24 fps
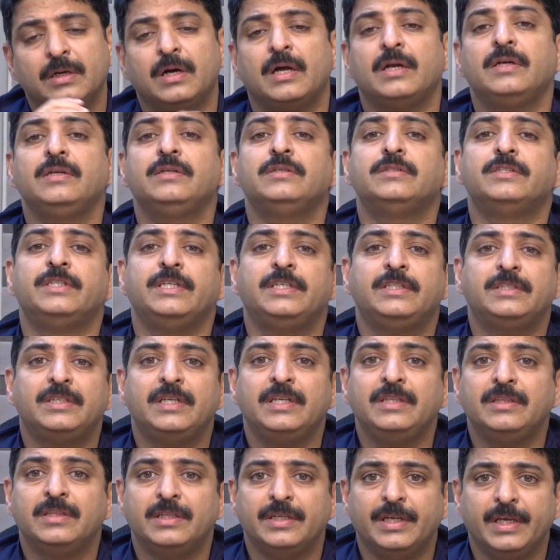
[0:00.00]
on
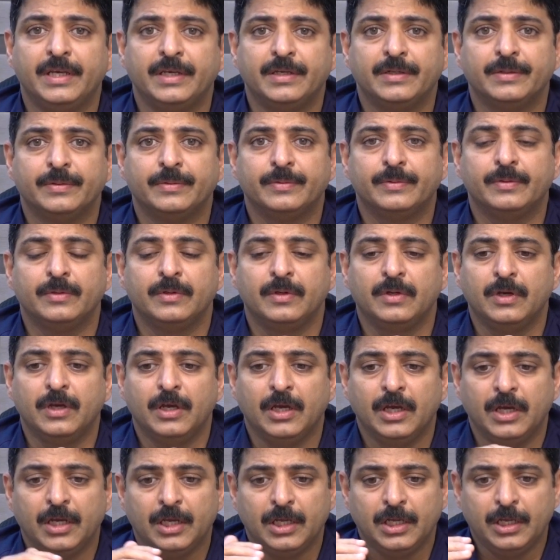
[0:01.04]
16th day.
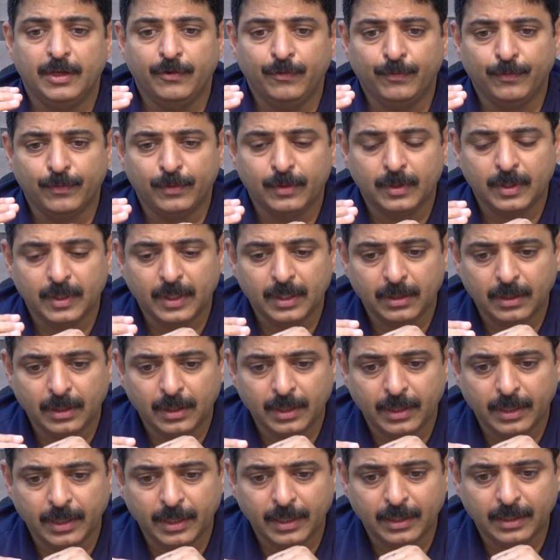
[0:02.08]
If
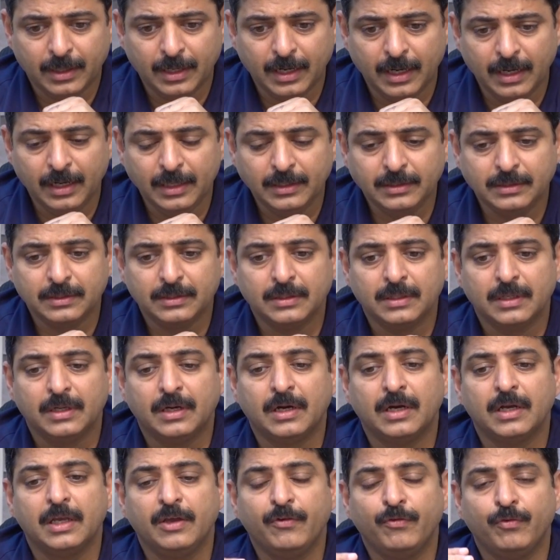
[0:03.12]
egg release,
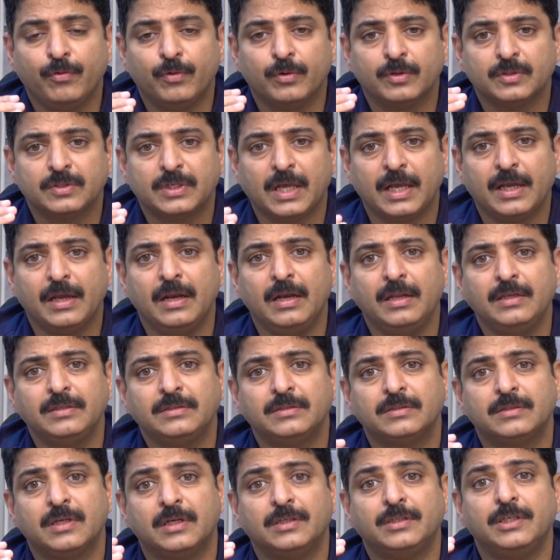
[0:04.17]
if cycle
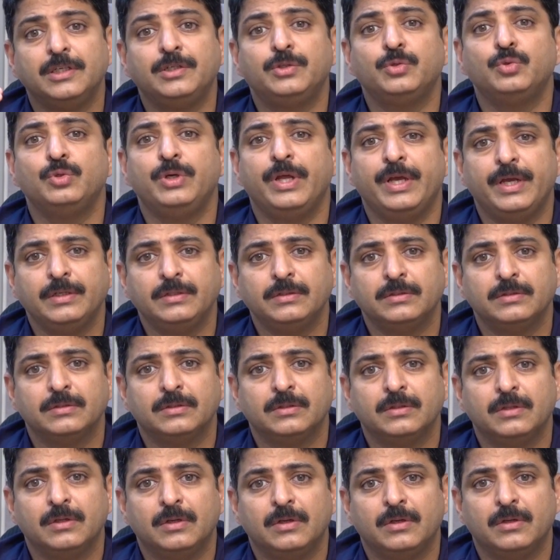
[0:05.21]
is 32 days,
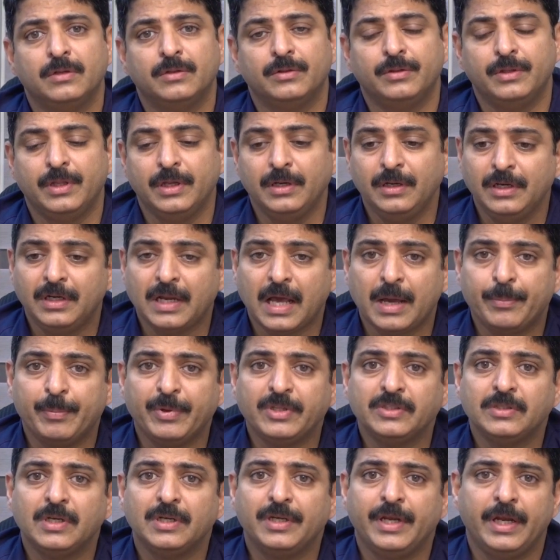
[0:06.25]
then it
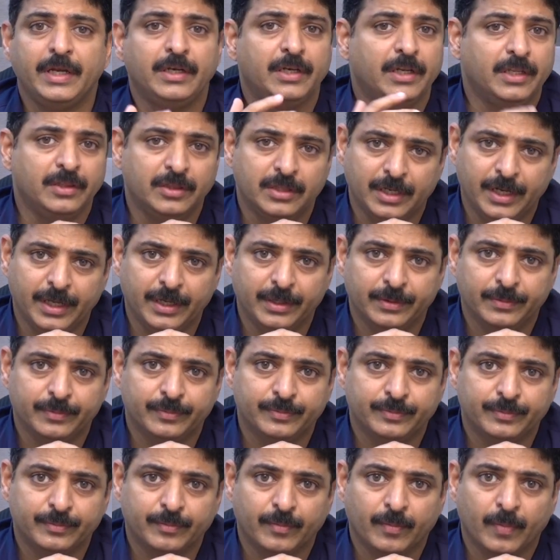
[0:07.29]
happens on 18th day.
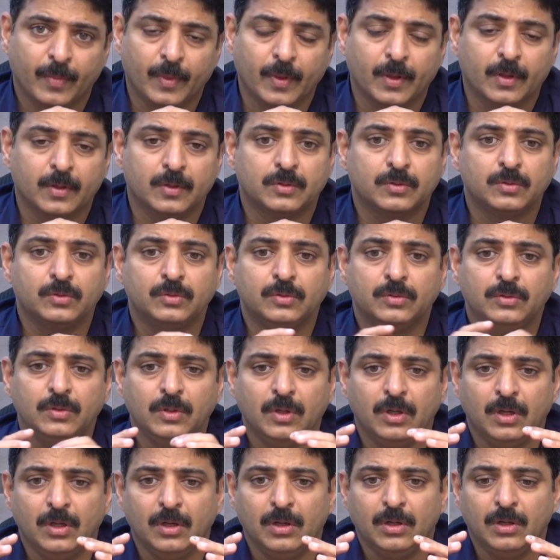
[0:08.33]

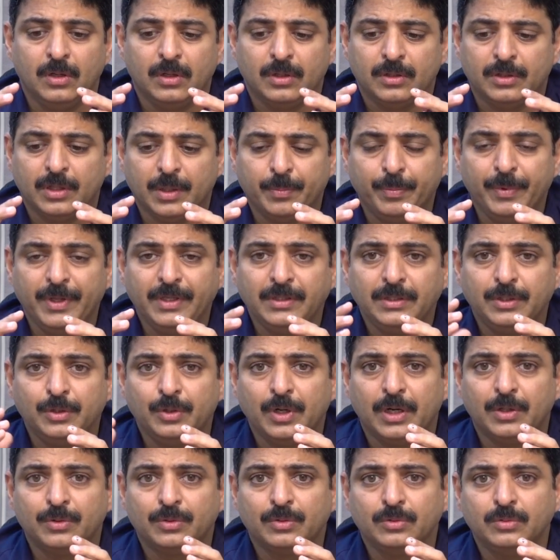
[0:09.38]
So that means
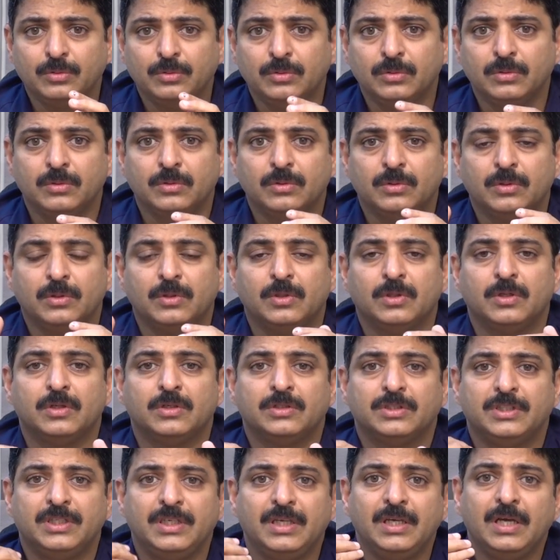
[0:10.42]
you have to
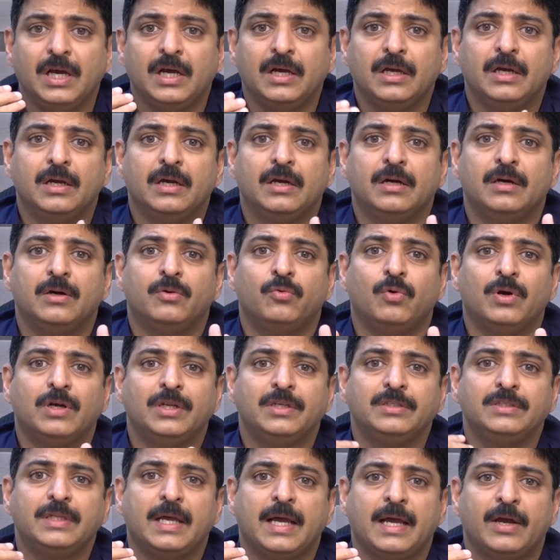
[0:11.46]
see what
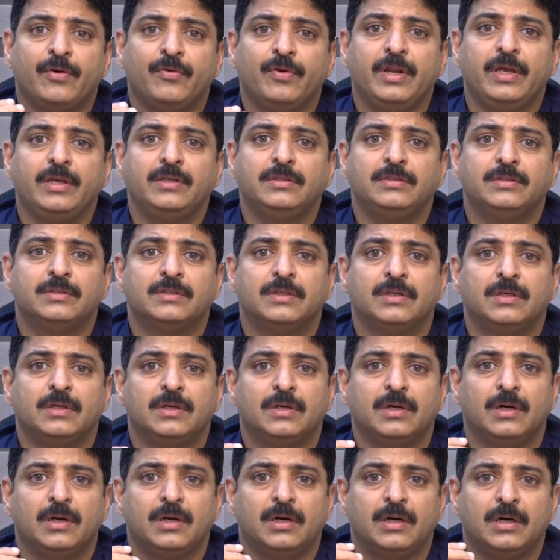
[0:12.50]
is the average
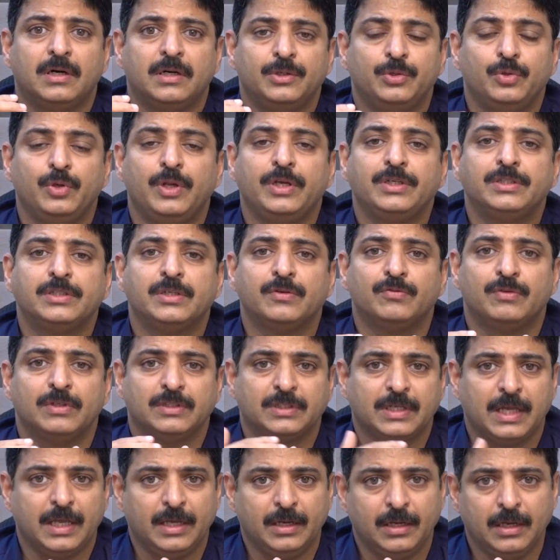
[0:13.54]
duration of the
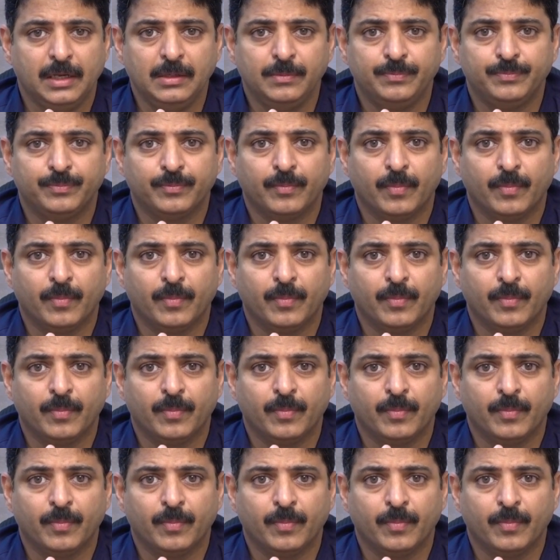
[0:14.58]
cycle,